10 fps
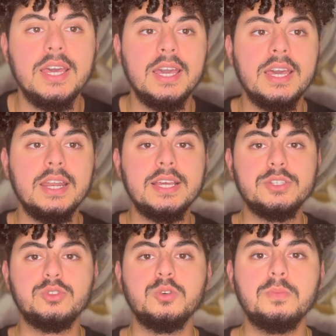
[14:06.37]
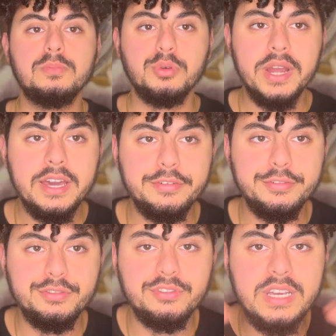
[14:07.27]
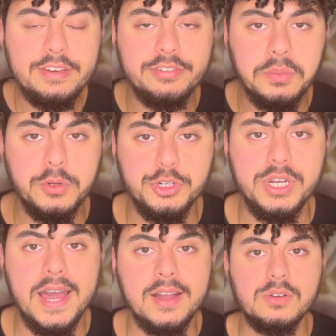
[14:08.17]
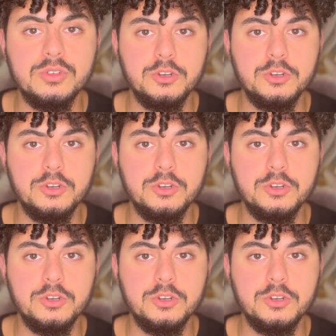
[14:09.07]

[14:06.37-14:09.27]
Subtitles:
It is to break free from your shackles,